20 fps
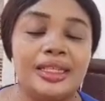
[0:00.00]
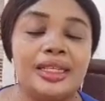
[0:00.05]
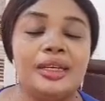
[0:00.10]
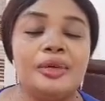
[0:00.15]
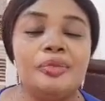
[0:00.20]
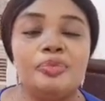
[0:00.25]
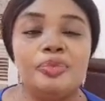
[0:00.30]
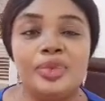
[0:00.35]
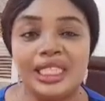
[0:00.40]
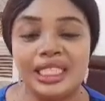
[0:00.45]

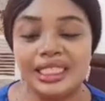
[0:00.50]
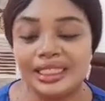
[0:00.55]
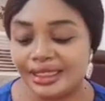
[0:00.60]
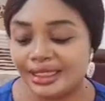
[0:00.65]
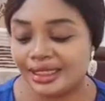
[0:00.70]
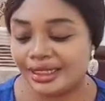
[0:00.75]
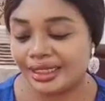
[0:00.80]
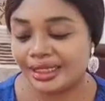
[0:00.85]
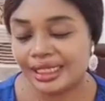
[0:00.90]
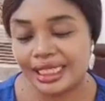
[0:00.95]
Please
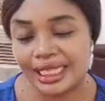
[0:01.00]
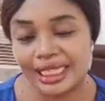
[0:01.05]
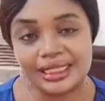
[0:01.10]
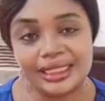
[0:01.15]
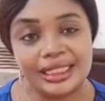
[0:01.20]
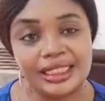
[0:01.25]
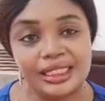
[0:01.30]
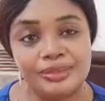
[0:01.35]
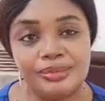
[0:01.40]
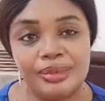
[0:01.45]
get this
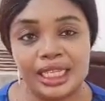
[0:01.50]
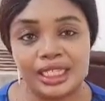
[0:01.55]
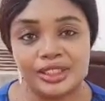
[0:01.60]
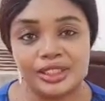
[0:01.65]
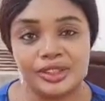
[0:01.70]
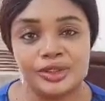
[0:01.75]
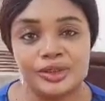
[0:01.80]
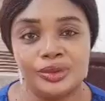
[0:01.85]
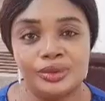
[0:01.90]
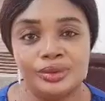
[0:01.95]
black
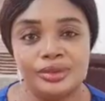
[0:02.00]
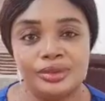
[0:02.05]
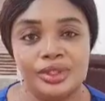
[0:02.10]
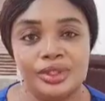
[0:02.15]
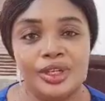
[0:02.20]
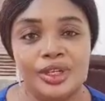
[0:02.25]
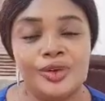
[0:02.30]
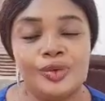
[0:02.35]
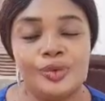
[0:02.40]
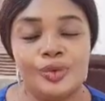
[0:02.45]
stone.
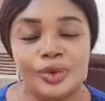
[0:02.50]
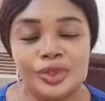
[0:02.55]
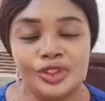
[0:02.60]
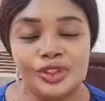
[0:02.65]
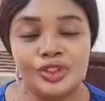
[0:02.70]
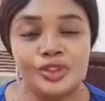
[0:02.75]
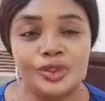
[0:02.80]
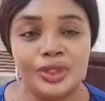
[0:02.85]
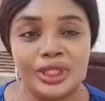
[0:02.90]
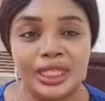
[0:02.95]
Once you
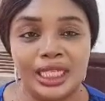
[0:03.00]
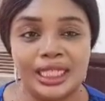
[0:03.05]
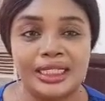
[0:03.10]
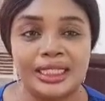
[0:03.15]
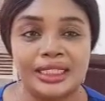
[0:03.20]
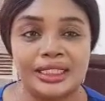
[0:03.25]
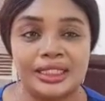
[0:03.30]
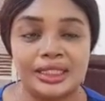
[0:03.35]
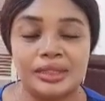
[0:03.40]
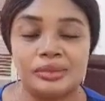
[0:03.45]
get this,
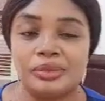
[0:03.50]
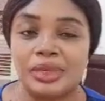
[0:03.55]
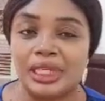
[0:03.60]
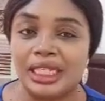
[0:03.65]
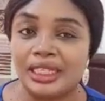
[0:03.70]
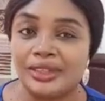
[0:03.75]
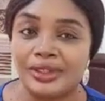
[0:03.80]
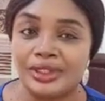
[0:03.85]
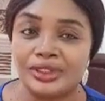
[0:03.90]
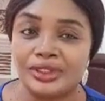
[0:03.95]
by the
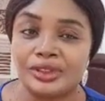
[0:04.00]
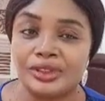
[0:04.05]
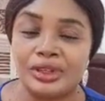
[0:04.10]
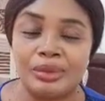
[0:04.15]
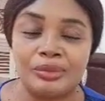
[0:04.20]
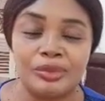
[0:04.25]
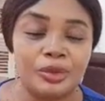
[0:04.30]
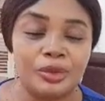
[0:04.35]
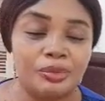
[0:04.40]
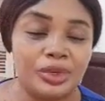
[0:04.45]
grace of God, I'm
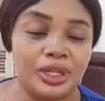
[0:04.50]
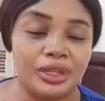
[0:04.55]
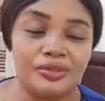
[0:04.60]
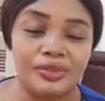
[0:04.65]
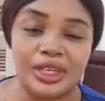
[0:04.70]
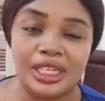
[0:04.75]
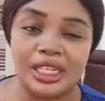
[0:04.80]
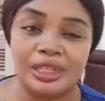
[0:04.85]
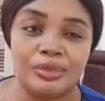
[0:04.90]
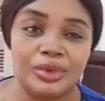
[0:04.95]
not praying for
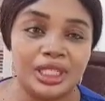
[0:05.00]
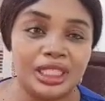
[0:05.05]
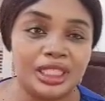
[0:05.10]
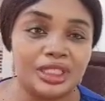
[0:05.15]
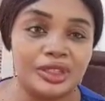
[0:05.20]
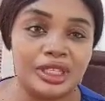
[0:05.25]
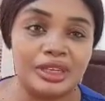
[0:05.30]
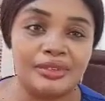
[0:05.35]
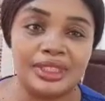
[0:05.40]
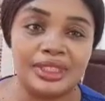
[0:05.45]
anybody to
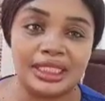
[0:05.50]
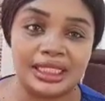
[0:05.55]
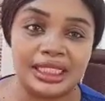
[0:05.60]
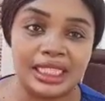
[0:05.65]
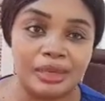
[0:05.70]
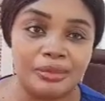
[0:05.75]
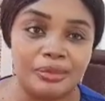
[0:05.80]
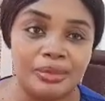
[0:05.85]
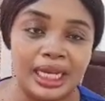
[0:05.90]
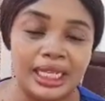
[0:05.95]
have a snake
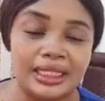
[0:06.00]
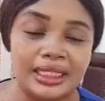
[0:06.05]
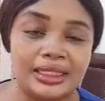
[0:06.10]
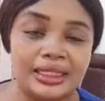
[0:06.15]
bite.